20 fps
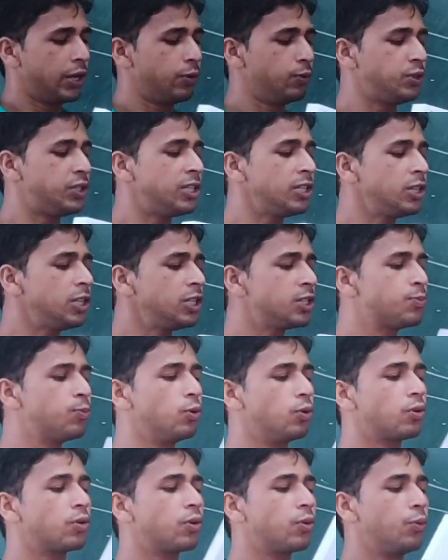using this
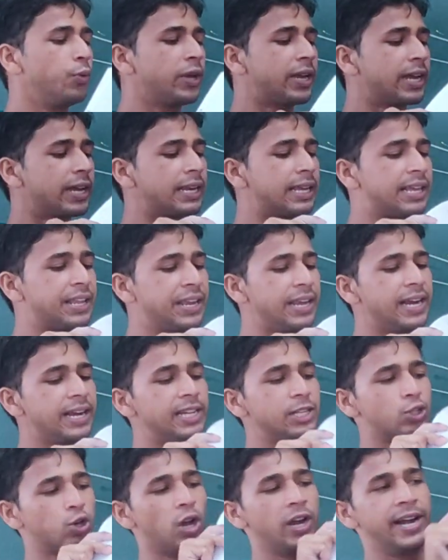book, we can create
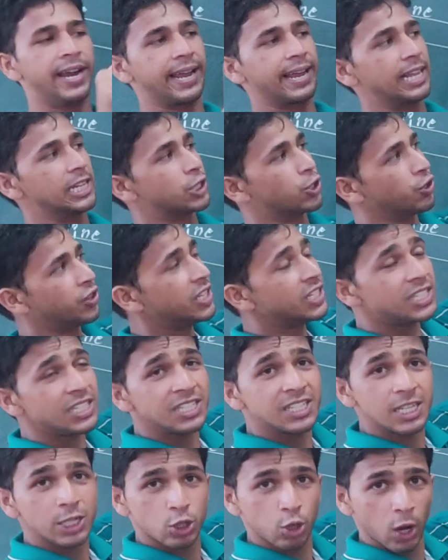a solid angle. So this
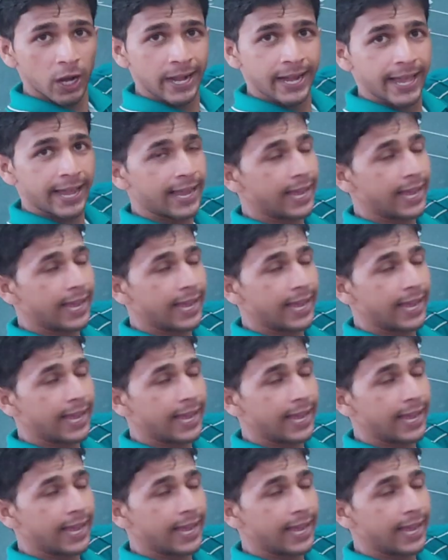is the solid